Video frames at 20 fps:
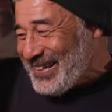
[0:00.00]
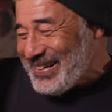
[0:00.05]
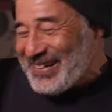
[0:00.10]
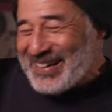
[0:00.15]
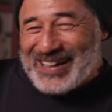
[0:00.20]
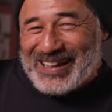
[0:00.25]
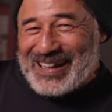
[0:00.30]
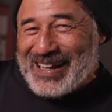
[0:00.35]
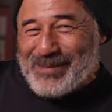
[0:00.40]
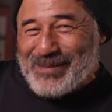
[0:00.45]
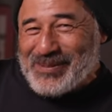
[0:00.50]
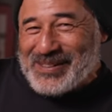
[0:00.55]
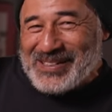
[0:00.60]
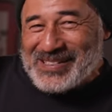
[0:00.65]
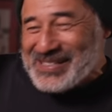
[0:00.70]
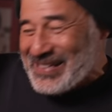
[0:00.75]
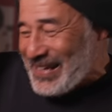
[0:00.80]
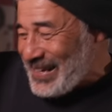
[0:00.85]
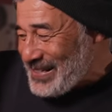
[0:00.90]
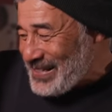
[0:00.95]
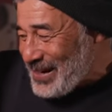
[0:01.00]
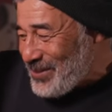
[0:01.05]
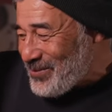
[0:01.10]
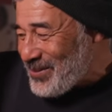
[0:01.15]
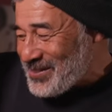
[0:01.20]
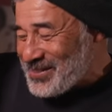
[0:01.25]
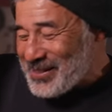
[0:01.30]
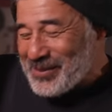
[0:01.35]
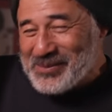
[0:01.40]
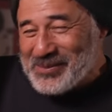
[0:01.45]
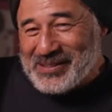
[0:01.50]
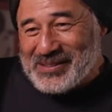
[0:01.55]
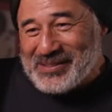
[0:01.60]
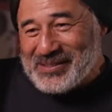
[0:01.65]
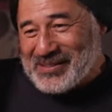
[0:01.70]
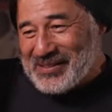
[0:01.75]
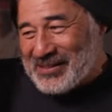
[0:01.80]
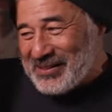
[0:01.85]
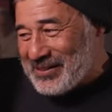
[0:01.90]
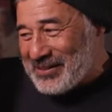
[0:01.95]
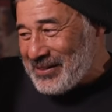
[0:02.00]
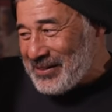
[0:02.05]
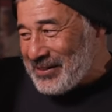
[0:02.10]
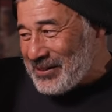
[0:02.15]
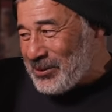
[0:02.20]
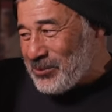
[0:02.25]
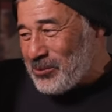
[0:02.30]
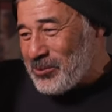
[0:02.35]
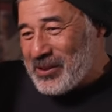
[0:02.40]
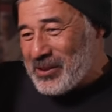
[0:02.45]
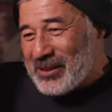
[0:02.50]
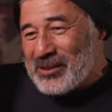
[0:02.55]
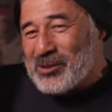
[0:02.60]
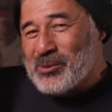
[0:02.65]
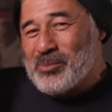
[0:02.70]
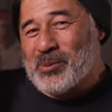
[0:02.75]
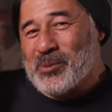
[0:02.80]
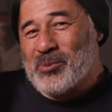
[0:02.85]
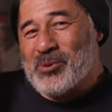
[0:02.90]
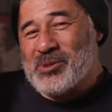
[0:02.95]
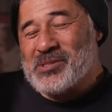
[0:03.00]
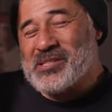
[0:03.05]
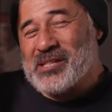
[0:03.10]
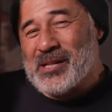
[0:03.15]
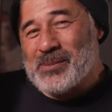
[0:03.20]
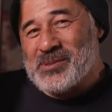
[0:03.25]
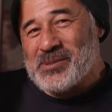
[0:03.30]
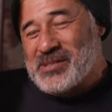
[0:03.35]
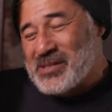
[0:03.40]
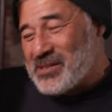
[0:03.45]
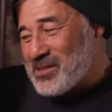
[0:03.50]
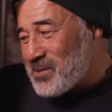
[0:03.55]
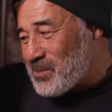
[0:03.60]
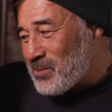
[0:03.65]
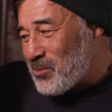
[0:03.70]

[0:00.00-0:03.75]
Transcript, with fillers: not happening, Stacy. I want something uh, with a little bit more substance,